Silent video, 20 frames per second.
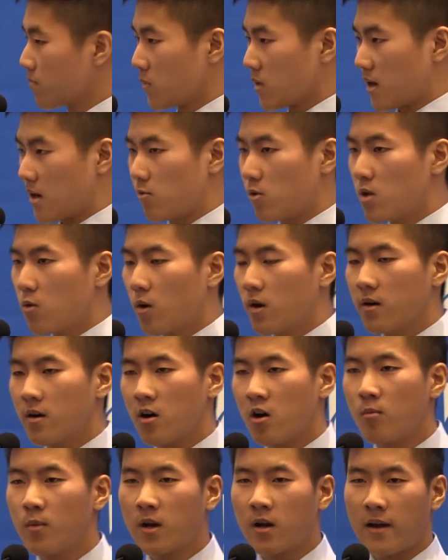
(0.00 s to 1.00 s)
And I really wanted to
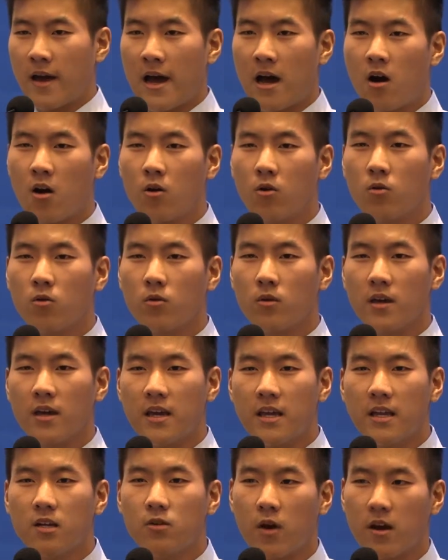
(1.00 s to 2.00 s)
home in on how
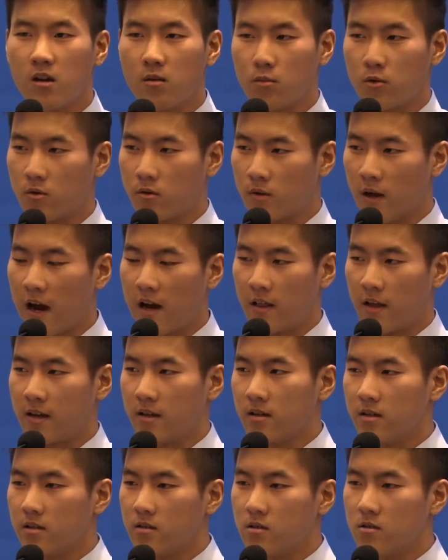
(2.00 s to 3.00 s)
integratable Highlight
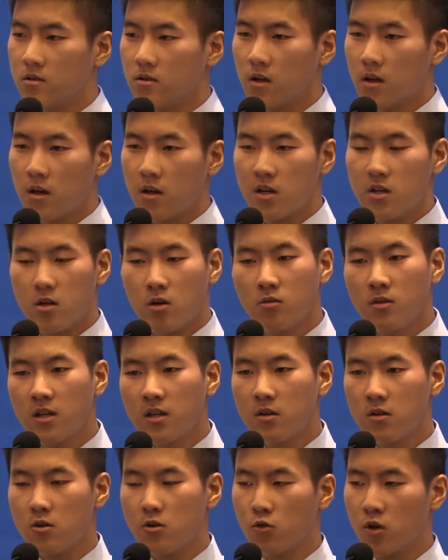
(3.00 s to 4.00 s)
is. You don't need
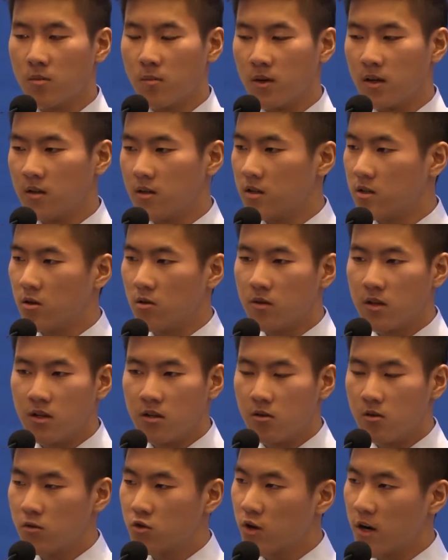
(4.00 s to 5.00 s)
new equipment, you don't need
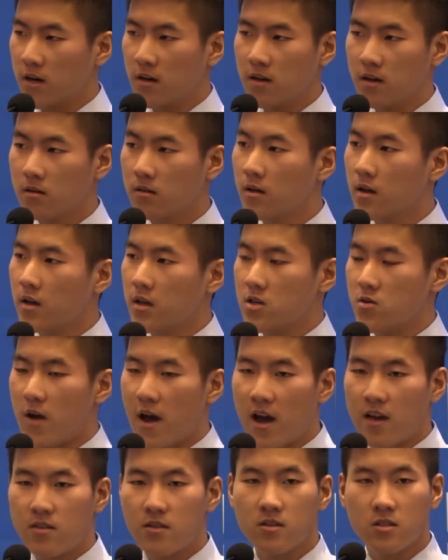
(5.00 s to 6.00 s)
new training, you
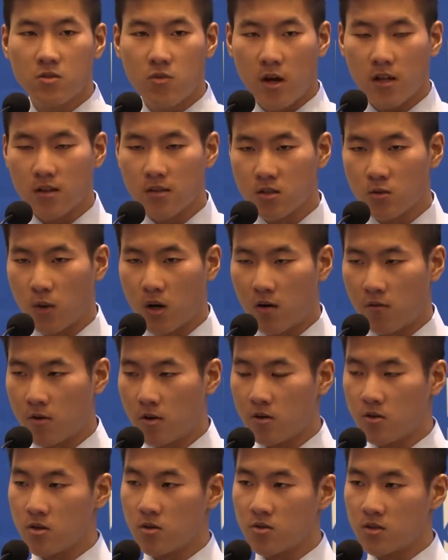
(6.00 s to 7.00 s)
add this directly to whatever
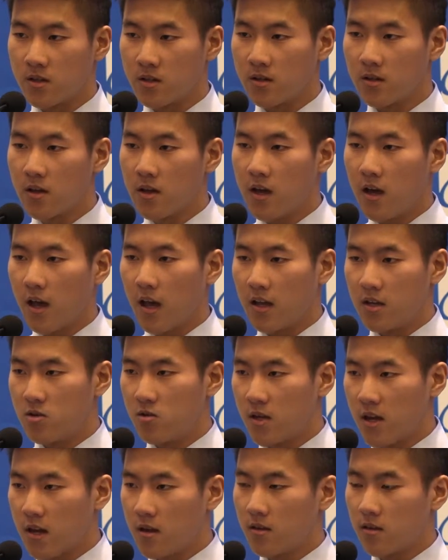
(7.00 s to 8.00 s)
you're using, and you
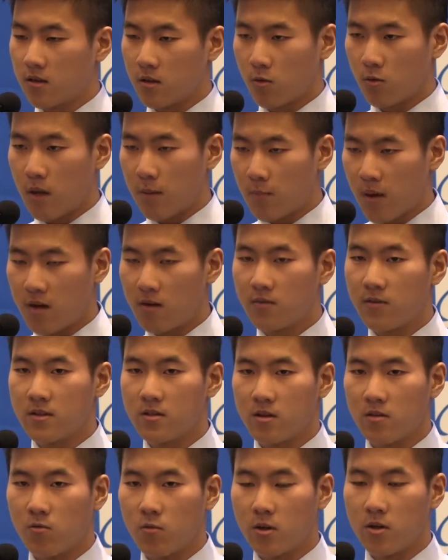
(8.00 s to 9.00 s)
get the benefits
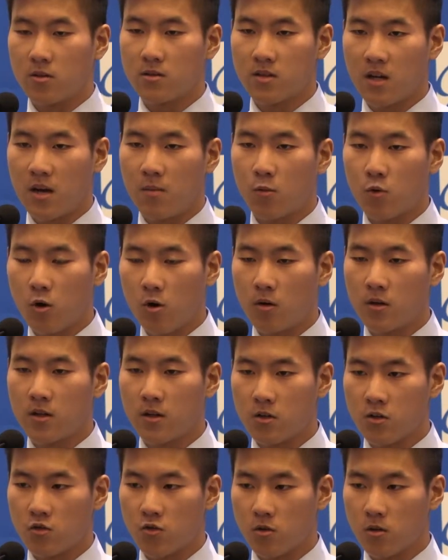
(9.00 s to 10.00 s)
of real-time quality
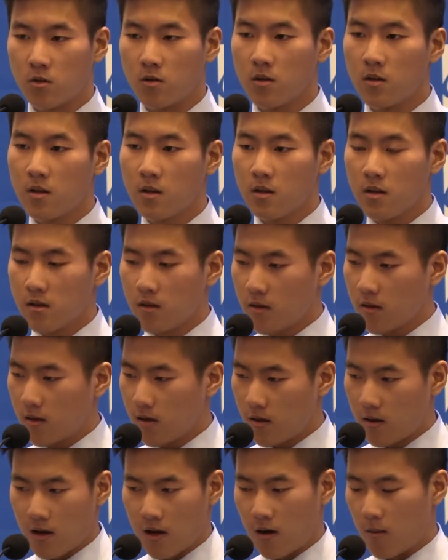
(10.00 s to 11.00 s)
control
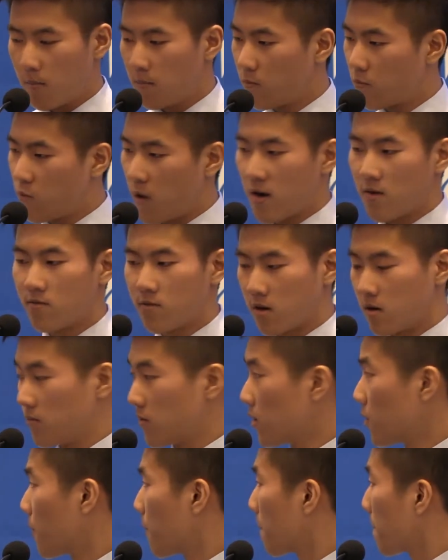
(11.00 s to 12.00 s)
right in front of
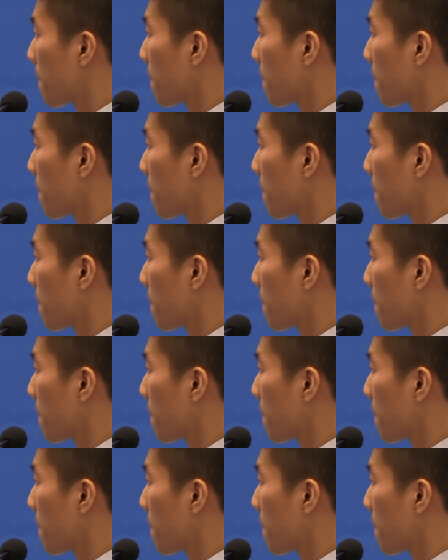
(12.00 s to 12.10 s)
you.